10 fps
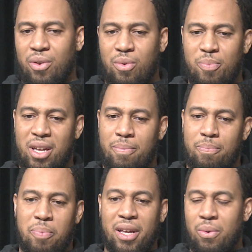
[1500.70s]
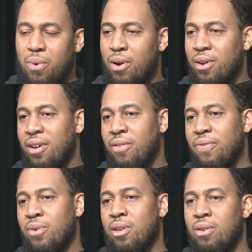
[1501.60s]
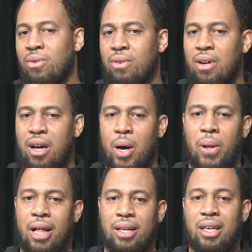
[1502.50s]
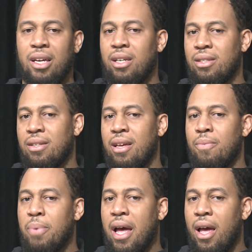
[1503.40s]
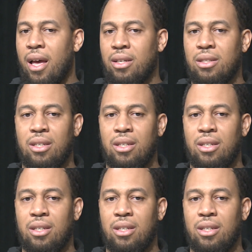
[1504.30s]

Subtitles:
would be a big word if, all our kids didn't pass. And,